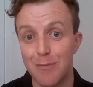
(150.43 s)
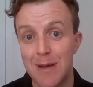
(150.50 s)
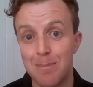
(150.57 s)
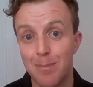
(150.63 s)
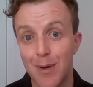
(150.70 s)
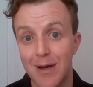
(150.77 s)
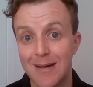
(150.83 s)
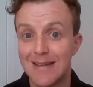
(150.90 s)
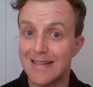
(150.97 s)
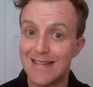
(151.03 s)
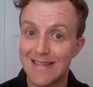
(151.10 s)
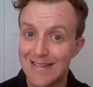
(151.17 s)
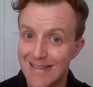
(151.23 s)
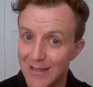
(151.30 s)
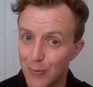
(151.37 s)
remember,
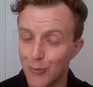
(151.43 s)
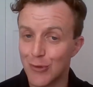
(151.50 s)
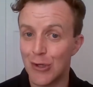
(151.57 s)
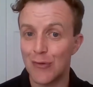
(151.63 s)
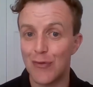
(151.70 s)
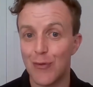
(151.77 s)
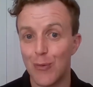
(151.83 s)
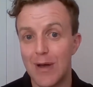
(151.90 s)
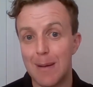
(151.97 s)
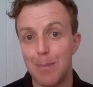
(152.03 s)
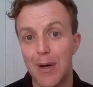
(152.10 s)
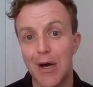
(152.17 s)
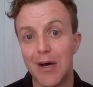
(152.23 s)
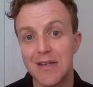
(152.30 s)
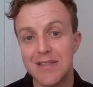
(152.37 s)
little nod to our
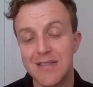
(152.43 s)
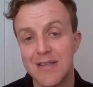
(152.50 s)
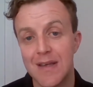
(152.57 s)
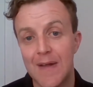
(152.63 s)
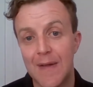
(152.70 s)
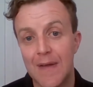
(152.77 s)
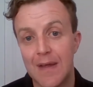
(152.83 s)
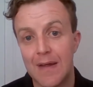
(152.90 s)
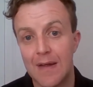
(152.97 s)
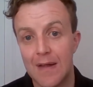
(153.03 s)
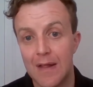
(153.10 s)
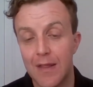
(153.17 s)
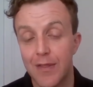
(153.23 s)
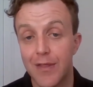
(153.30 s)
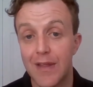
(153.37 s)
past,
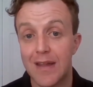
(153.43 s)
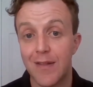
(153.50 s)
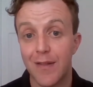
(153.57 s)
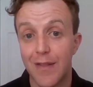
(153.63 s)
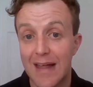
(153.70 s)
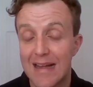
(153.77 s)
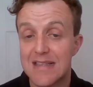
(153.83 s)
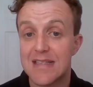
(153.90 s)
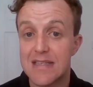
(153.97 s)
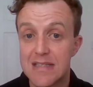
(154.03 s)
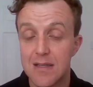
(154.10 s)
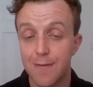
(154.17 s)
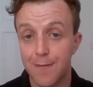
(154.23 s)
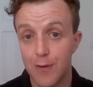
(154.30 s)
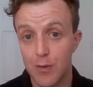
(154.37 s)
then that is
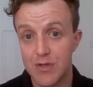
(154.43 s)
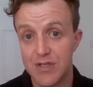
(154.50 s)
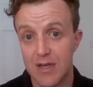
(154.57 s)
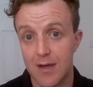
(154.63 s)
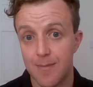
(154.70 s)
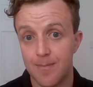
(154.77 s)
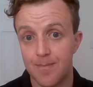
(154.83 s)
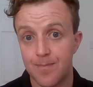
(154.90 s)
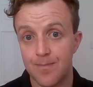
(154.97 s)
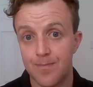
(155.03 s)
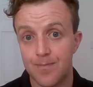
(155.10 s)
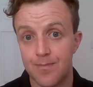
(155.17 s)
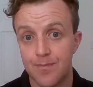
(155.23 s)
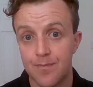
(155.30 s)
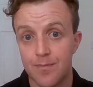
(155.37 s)
the future.
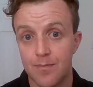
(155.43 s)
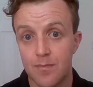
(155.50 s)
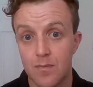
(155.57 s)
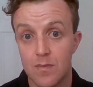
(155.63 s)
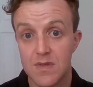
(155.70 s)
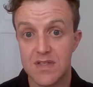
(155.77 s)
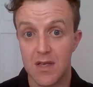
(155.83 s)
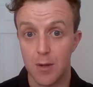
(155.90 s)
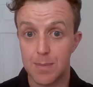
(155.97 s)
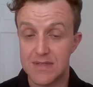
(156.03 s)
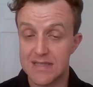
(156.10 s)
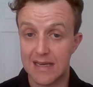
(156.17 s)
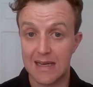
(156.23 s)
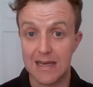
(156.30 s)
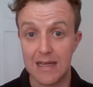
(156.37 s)
So
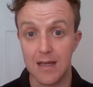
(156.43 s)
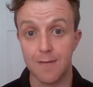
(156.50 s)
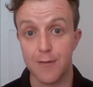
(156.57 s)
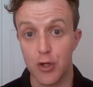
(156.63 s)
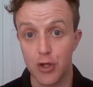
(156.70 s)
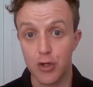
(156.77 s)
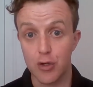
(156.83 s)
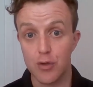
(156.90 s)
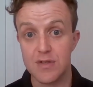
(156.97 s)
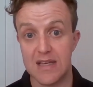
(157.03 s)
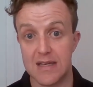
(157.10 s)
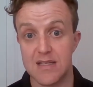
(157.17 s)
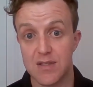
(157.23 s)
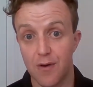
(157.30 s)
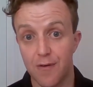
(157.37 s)
particularly if you use
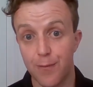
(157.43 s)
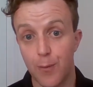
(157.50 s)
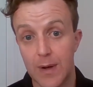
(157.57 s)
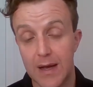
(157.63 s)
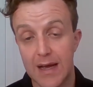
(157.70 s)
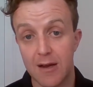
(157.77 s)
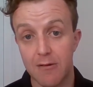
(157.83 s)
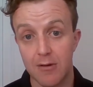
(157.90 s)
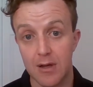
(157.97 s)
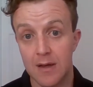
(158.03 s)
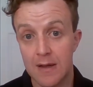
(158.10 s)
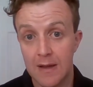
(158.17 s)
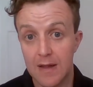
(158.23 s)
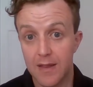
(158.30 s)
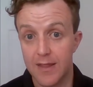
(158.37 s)
our software and
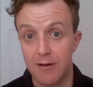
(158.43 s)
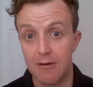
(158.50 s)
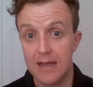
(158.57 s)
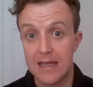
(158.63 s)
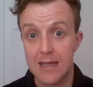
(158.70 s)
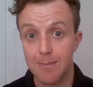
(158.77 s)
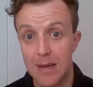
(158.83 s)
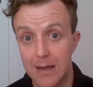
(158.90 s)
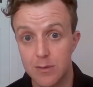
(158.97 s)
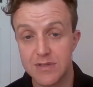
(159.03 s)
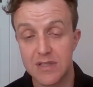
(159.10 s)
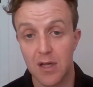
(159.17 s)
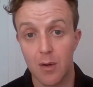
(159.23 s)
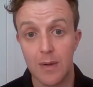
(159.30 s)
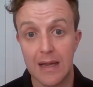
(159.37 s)
there are
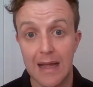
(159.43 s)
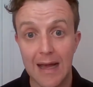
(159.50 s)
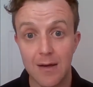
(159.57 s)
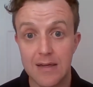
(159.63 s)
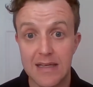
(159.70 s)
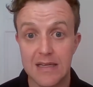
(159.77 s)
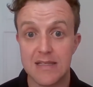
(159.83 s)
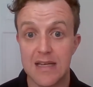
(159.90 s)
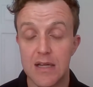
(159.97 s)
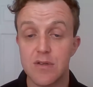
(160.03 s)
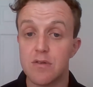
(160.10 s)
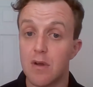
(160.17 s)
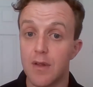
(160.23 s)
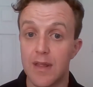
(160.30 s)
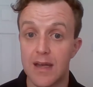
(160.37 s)
emails going out,
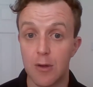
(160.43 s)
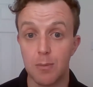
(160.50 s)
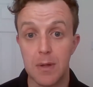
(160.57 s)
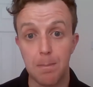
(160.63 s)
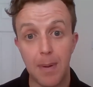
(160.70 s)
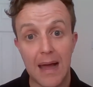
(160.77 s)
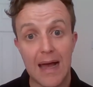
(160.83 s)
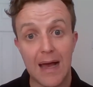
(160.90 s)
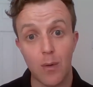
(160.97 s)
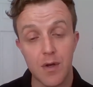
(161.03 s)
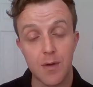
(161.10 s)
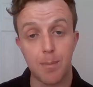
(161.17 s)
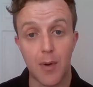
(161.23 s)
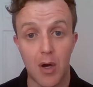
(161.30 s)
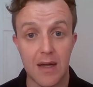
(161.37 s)
etc., then it'll be
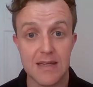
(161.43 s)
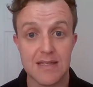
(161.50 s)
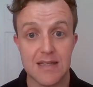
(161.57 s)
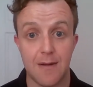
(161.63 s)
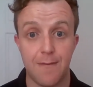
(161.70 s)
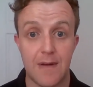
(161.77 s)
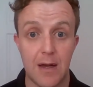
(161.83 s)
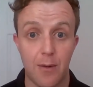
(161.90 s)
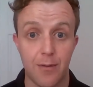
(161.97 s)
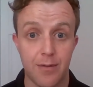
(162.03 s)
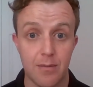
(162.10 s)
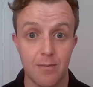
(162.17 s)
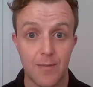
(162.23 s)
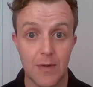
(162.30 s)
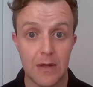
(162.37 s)
powered by SIF Health.
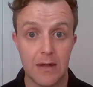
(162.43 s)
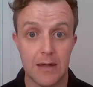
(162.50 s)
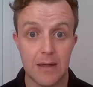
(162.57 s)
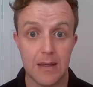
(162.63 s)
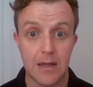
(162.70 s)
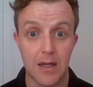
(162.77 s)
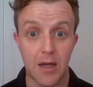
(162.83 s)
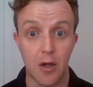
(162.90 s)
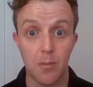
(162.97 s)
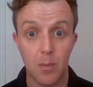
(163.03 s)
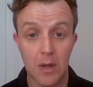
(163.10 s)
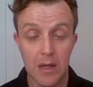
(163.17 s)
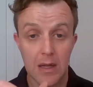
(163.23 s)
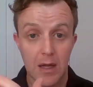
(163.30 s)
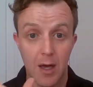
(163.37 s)
You know,
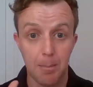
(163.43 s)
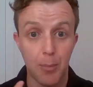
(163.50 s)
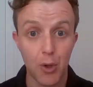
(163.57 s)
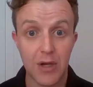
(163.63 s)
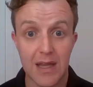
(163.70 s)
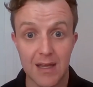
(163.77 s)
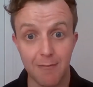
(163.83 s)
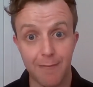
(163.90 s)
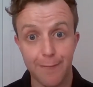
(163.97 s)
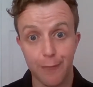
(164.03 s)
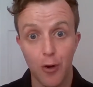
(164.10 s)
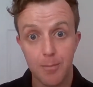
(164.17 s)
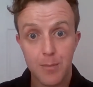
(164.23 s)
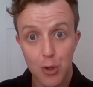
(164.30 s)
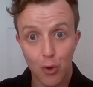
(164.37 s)
a booking
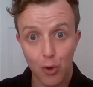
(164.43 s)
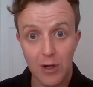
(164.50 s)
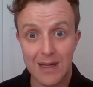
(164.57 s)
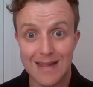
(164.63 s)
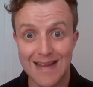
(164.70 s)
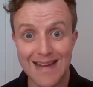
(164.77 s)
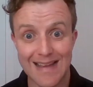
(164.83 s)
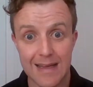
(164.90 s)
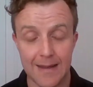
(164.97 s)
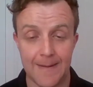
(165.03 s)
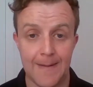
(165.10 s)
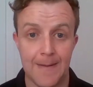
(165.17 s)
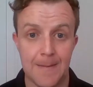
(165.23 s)
from your clinic